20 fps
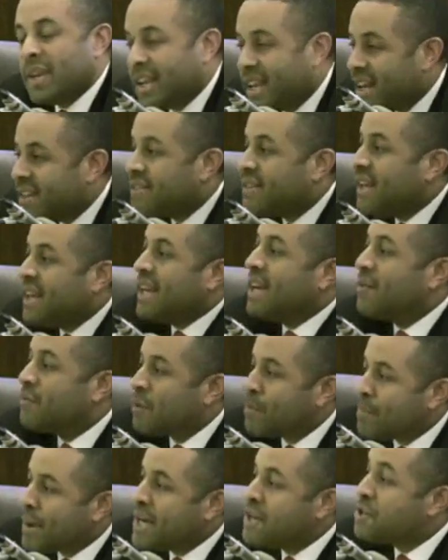Get the
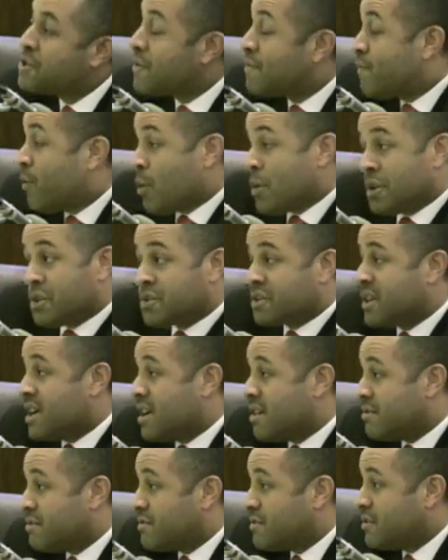information for
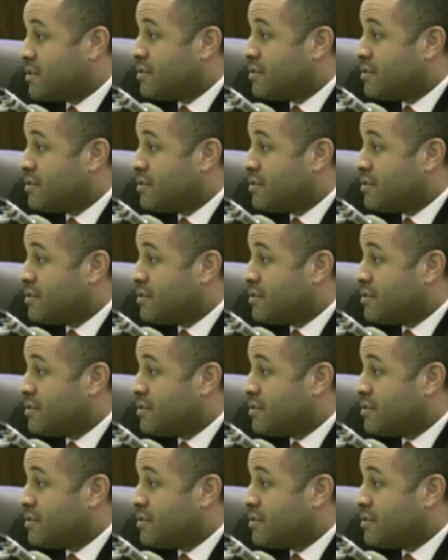yourself.